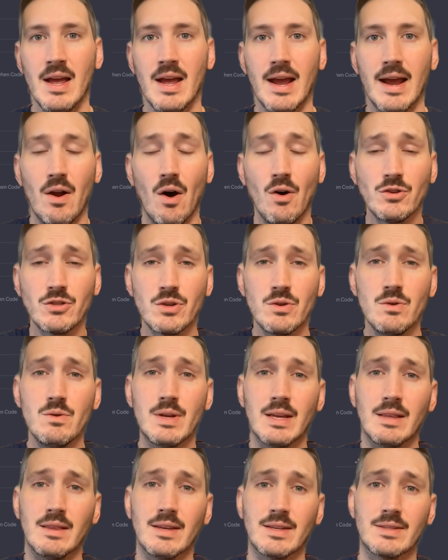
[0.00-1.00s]
And also you
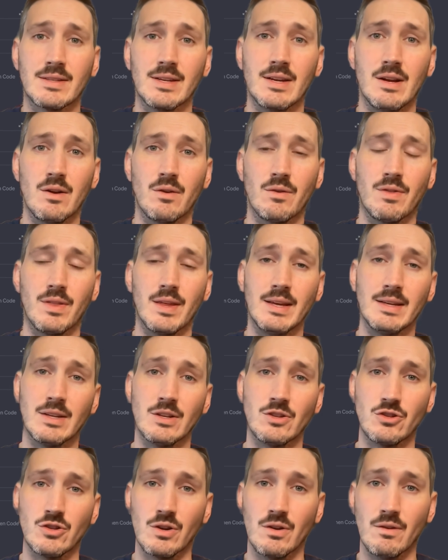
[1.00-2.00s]
can list in here things
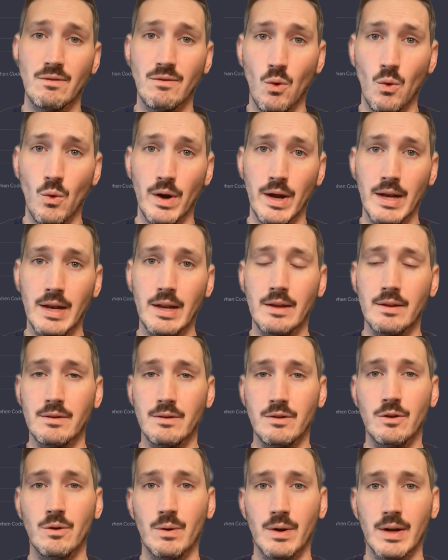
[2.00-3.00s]
it should avoid
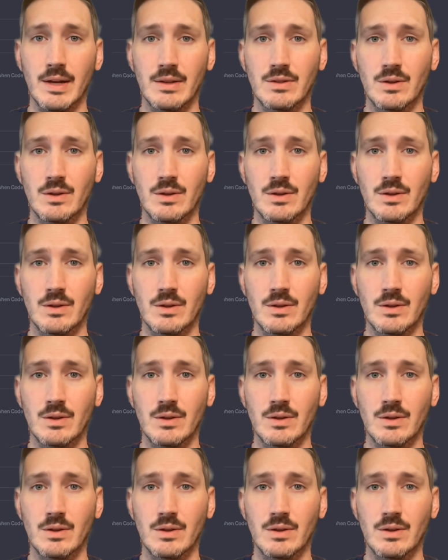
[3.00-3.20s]
doing.